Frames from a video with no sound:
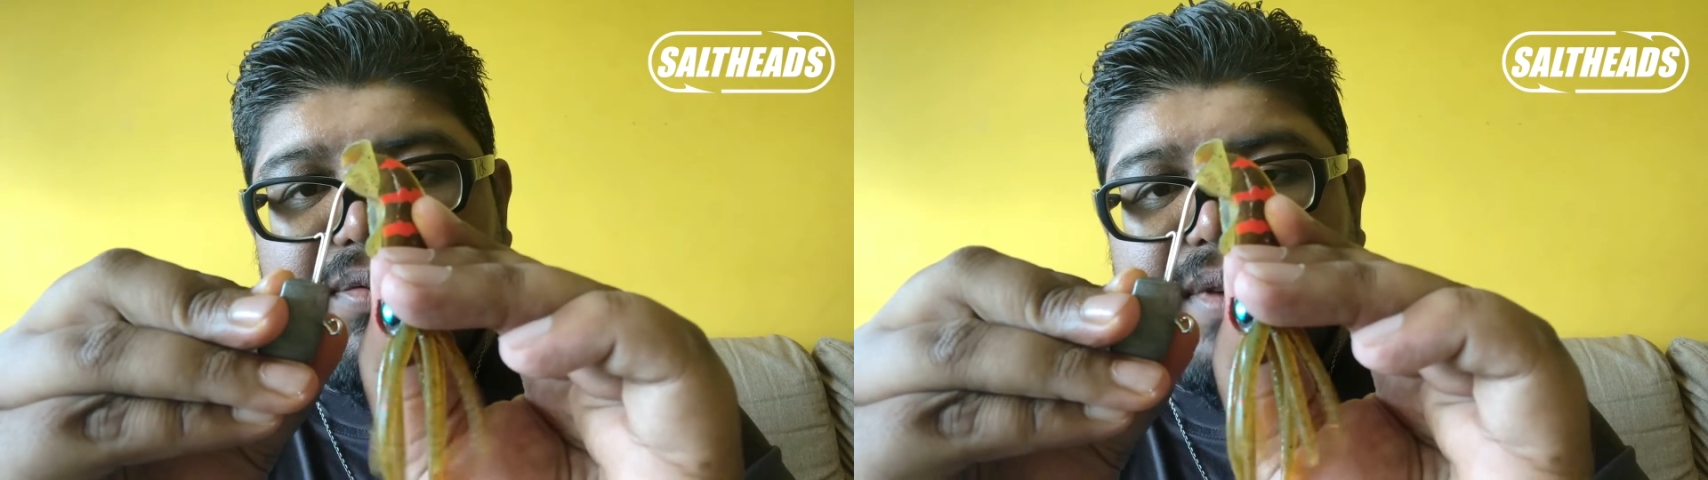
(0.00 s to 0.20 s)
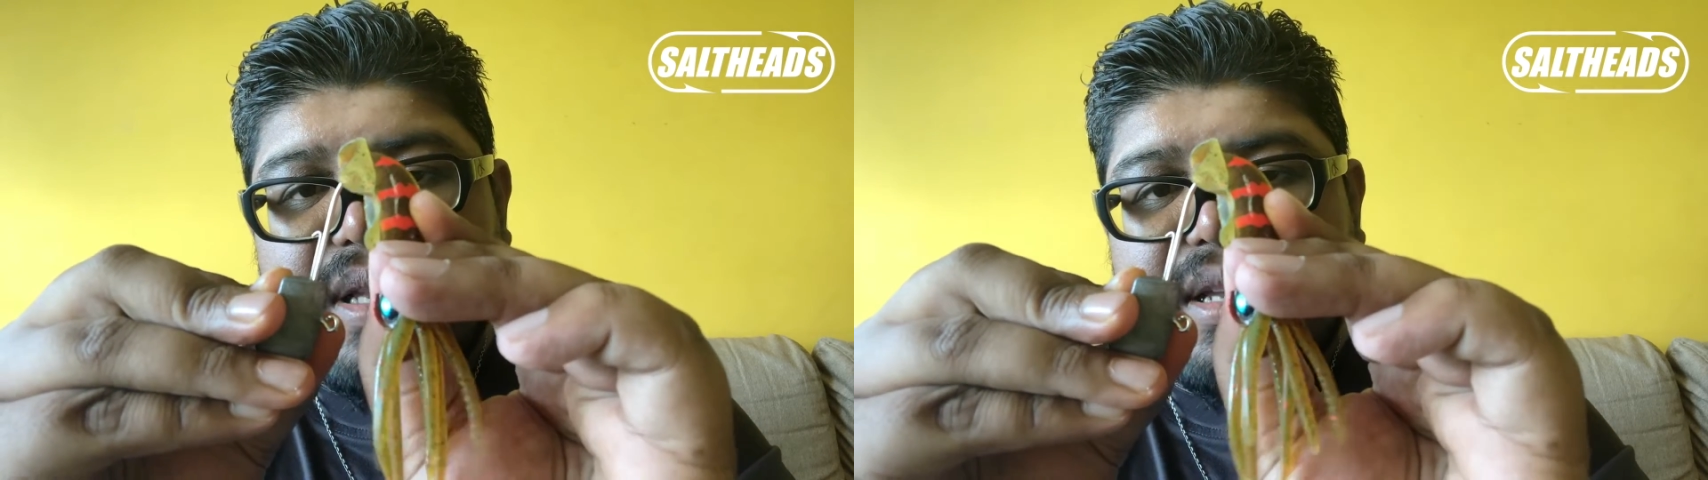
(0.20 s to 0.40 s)

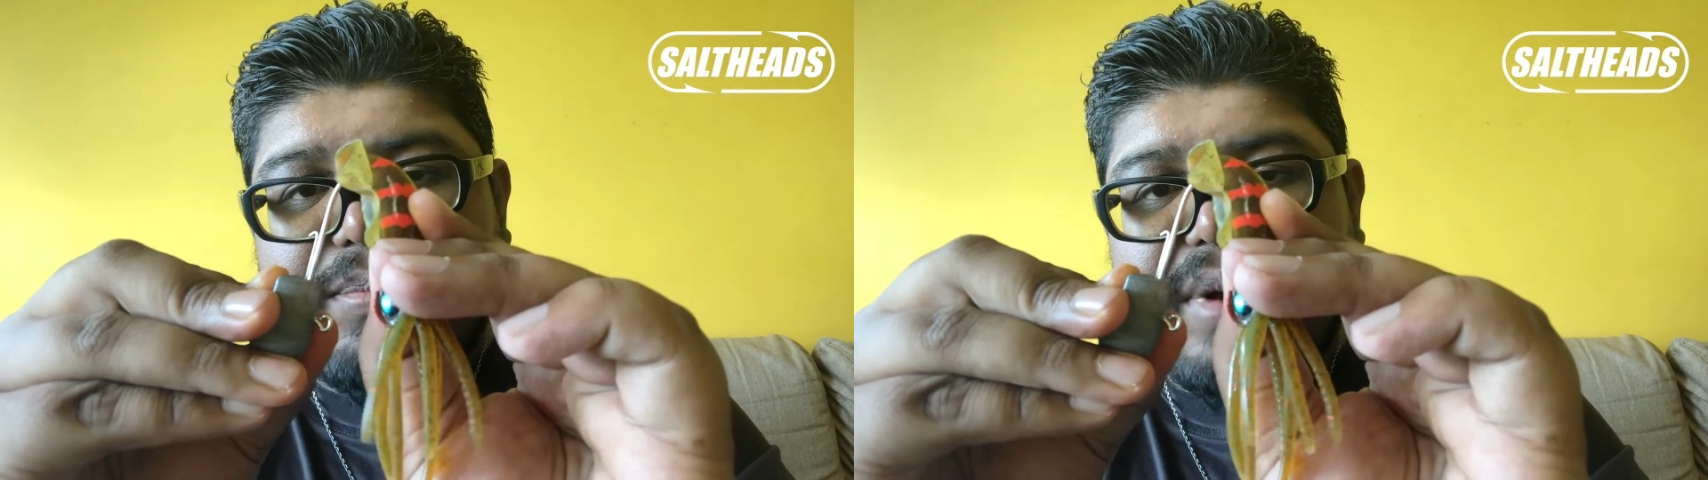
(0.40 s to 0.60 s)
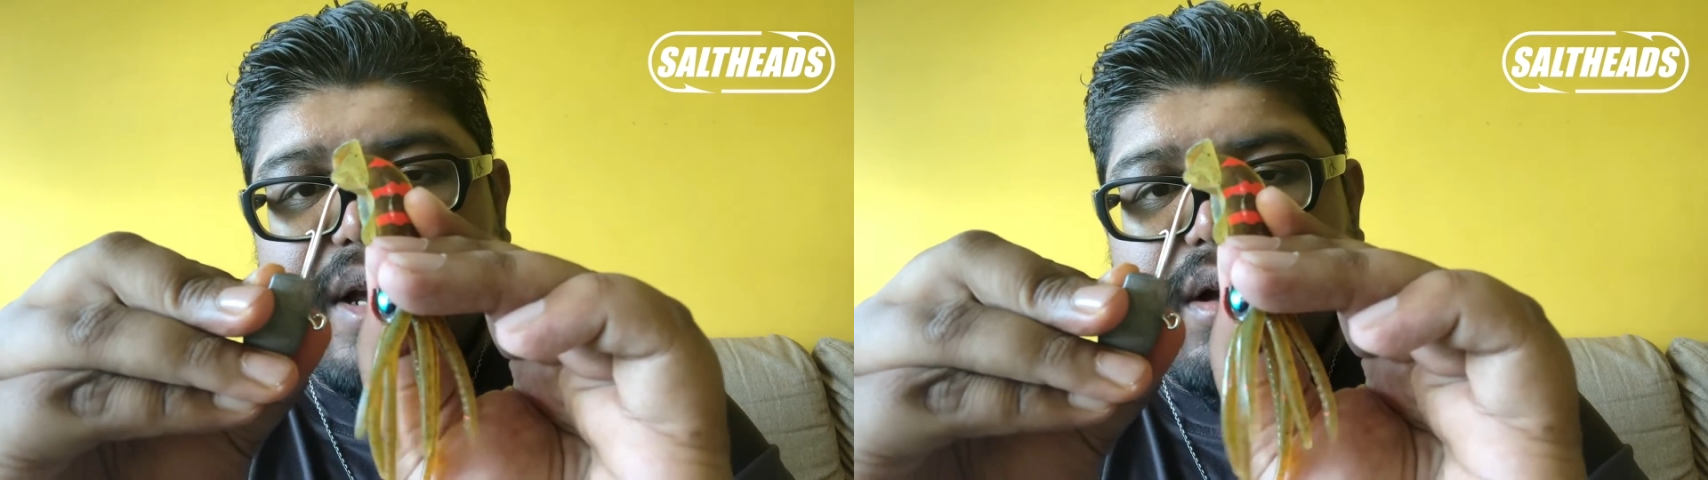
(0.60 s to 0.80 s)
feel the
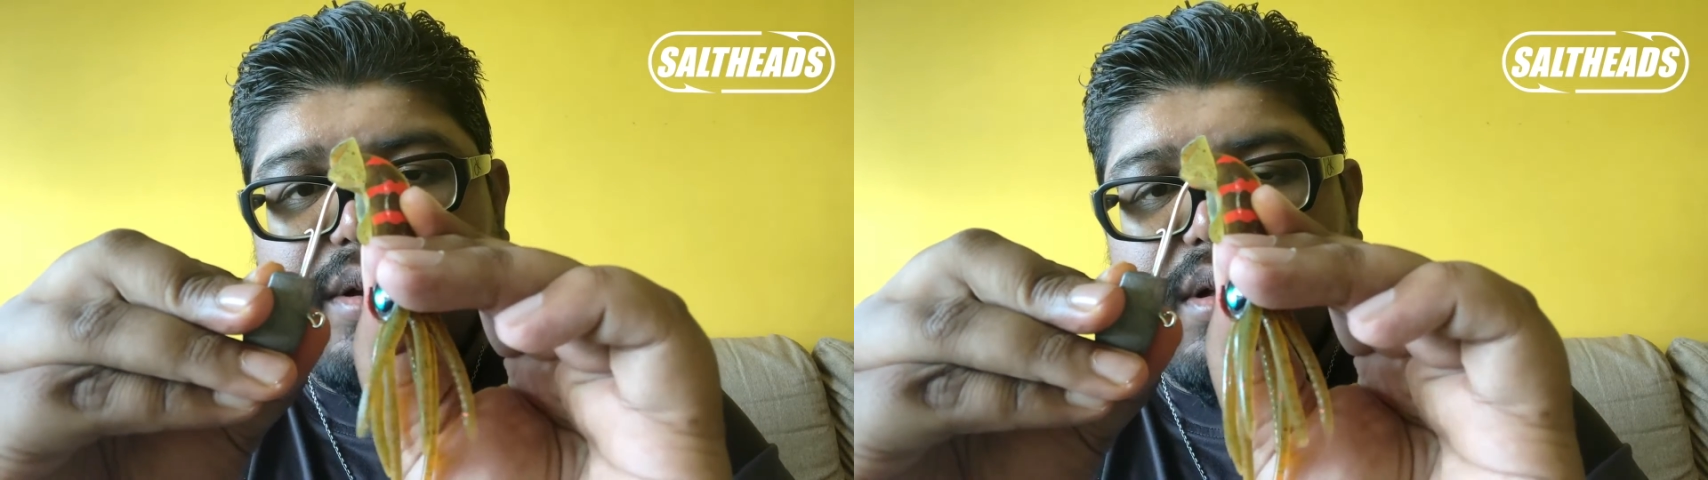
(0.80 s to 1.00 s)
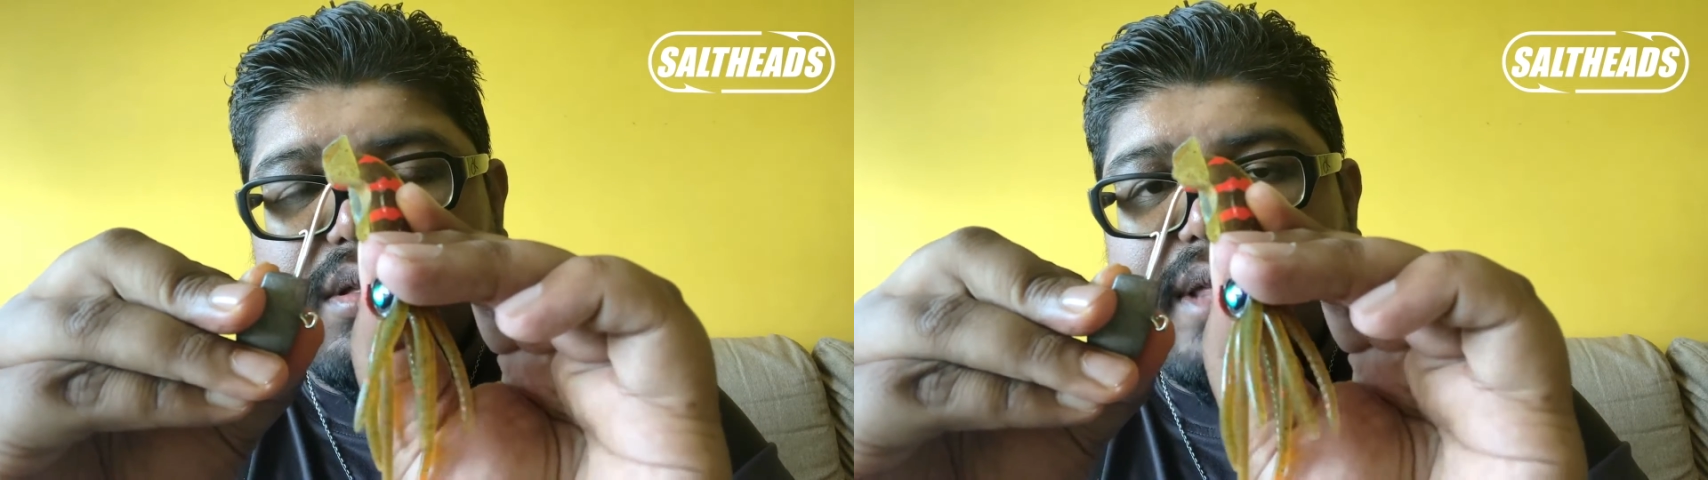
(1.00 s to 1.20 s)
prick on
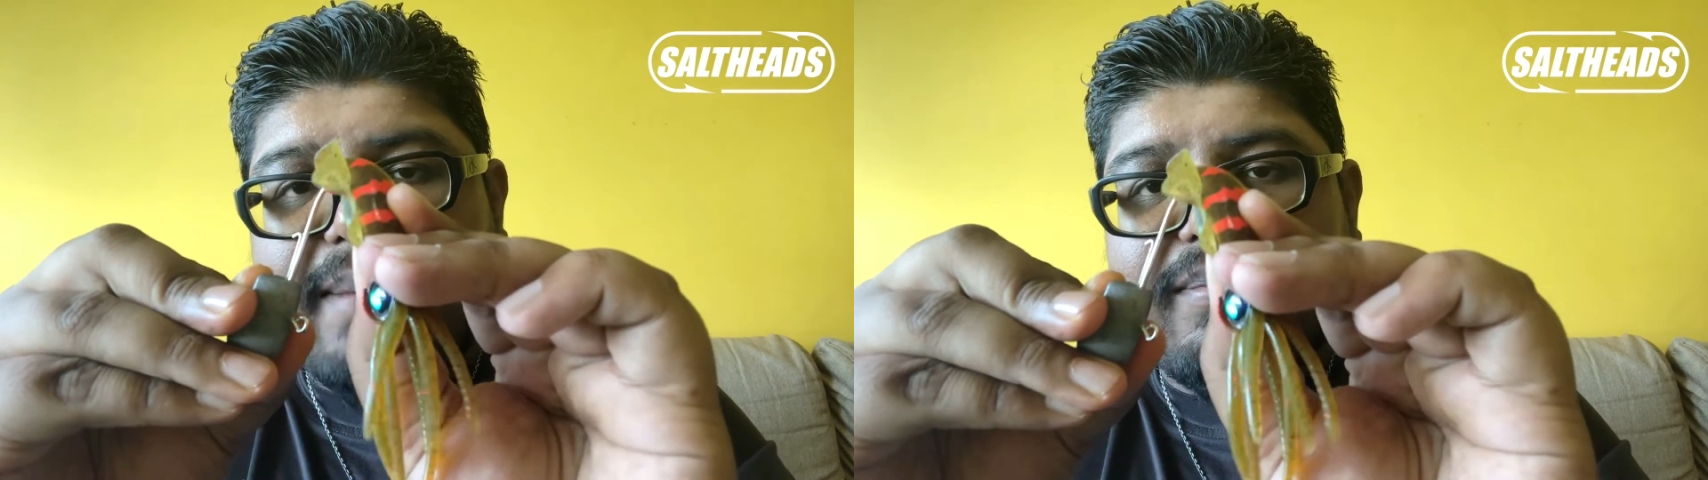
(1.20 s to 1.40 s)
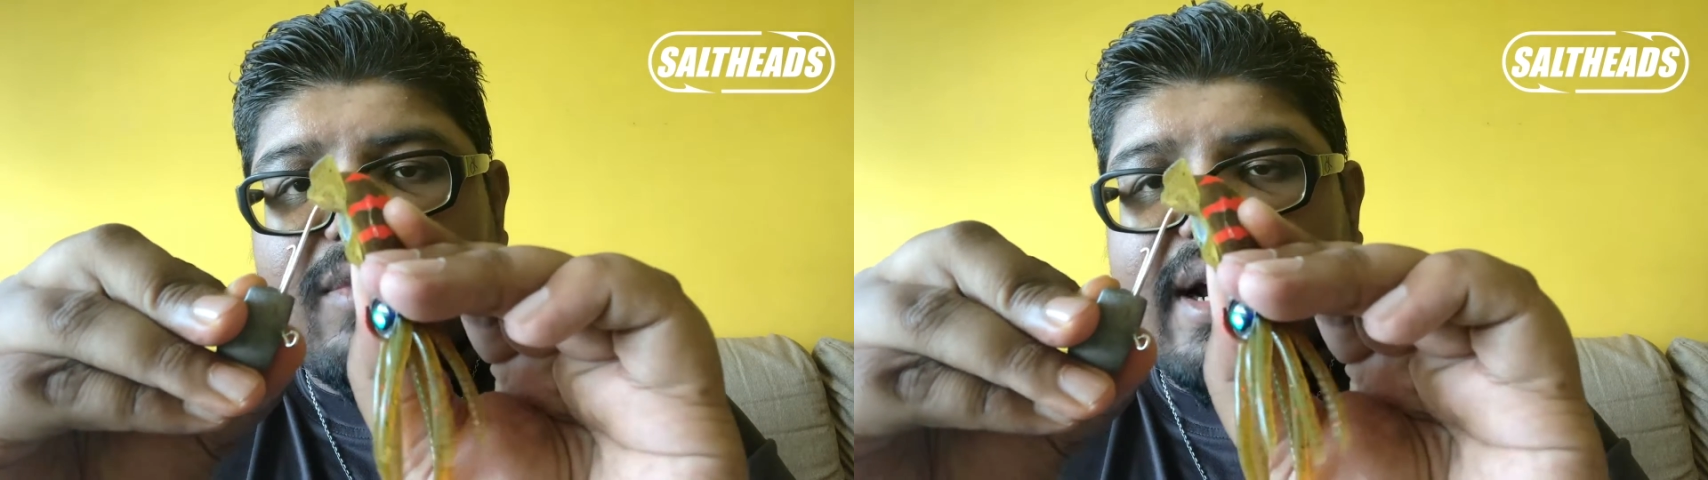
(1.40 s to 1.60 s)
your
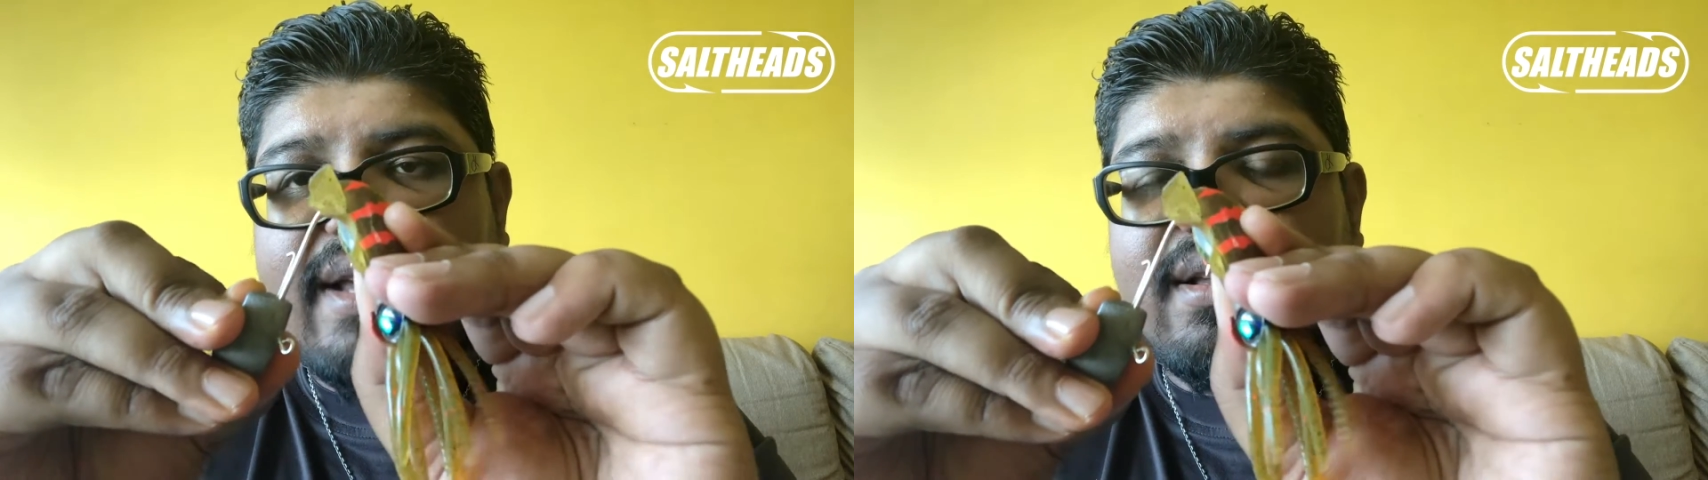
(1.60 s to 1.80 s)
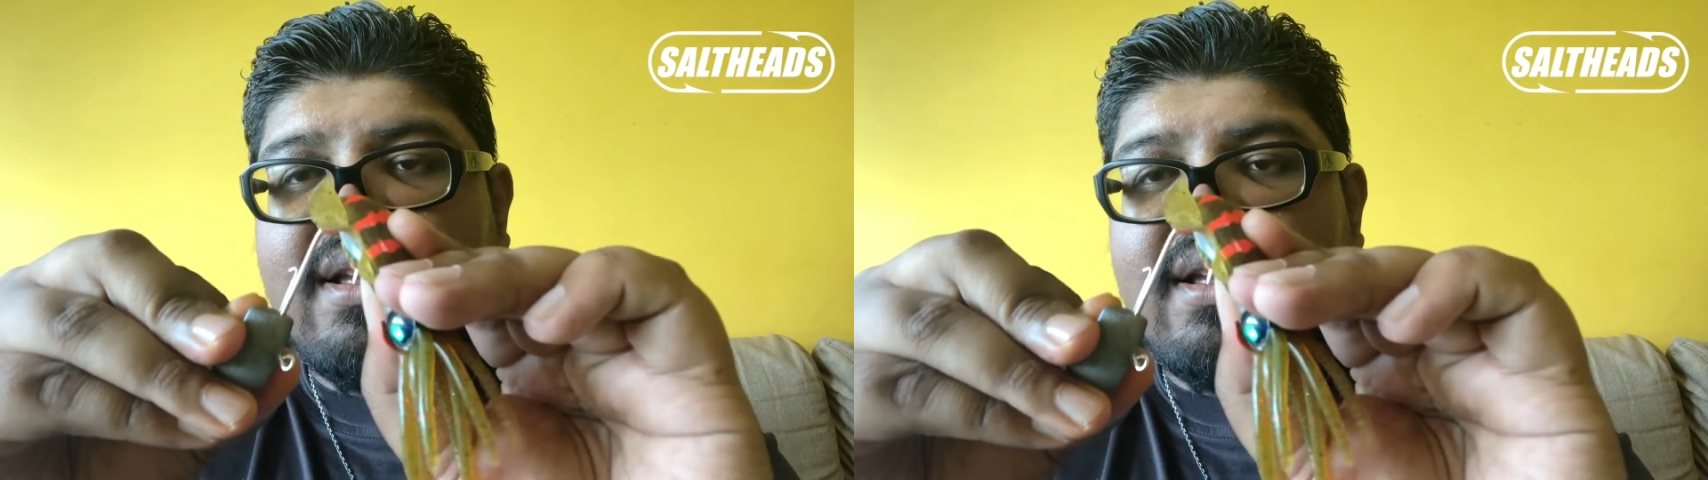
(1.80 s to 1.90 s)
thumb, right,